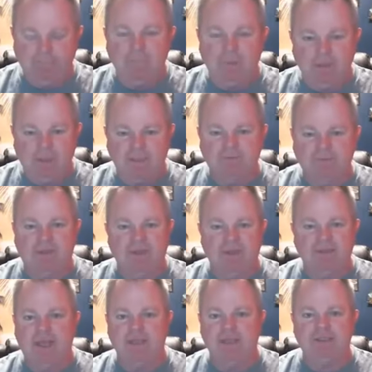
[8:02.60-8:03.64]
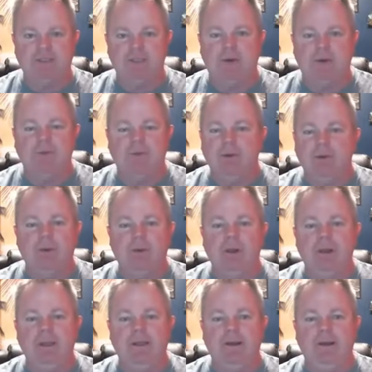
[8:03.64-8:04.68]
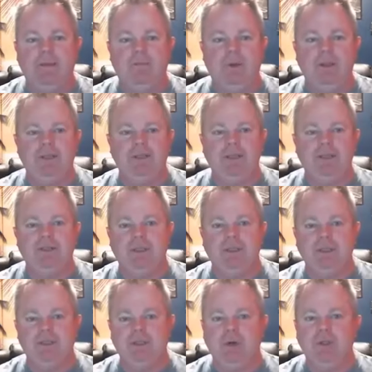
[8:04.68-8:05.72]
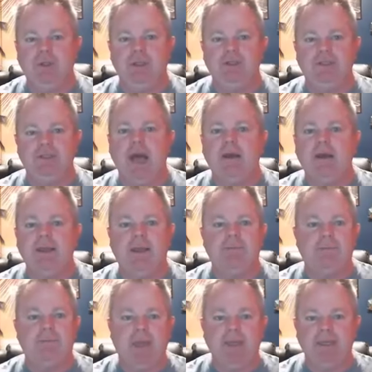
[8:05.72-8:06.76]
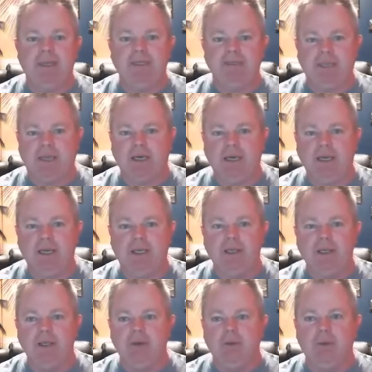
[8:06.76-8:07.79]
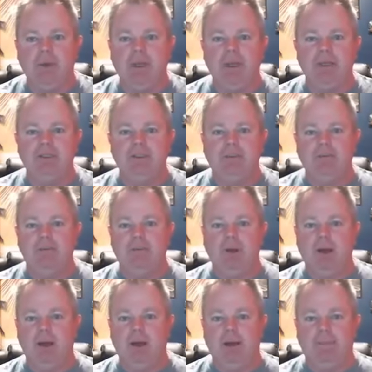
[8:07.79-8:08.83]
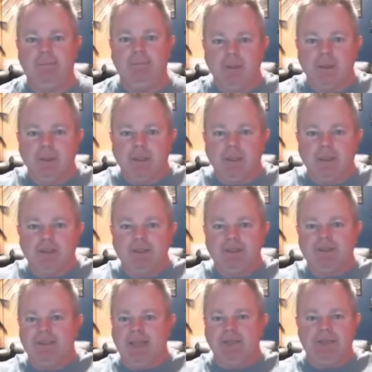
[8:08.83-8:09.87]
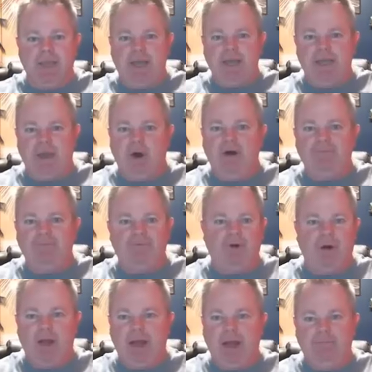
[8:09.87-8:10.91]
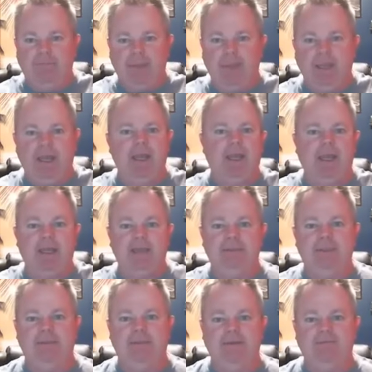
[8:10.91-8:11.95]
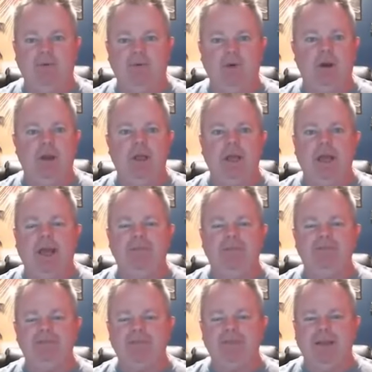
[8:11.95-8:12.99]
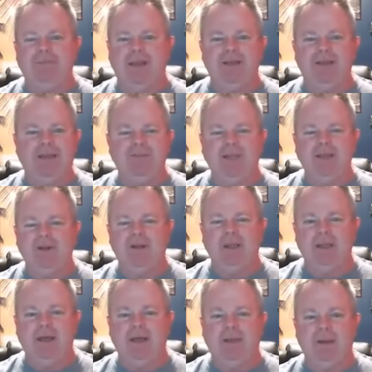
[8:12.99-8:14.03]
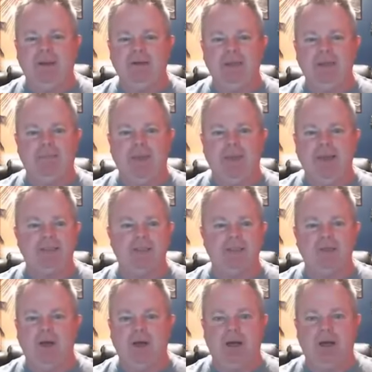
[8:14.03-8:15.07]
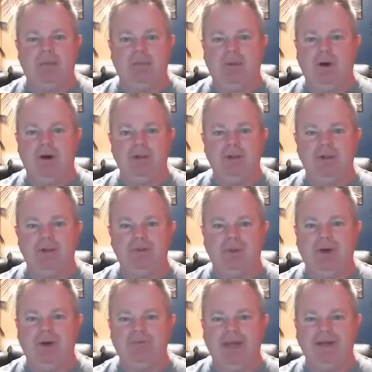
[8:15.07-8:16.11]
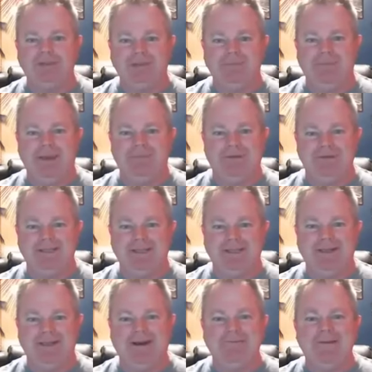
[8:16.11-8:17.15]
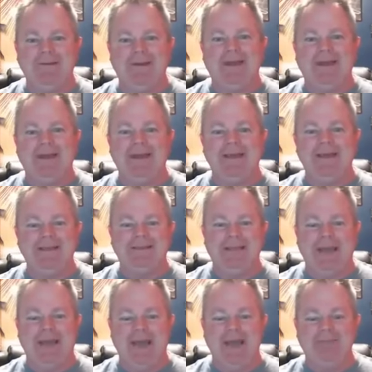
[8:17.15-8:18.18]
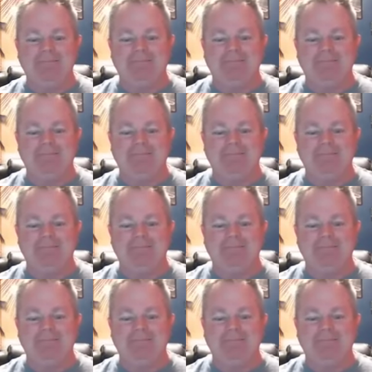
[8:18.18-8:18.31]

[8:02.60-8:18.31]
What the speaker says: that's fantastic. So really, what he's showing you is how to get pennies a click, really to send to any offer on Bing. And like I said before, I have to look it up, and I'll get back to all the 12,000 members here. Is that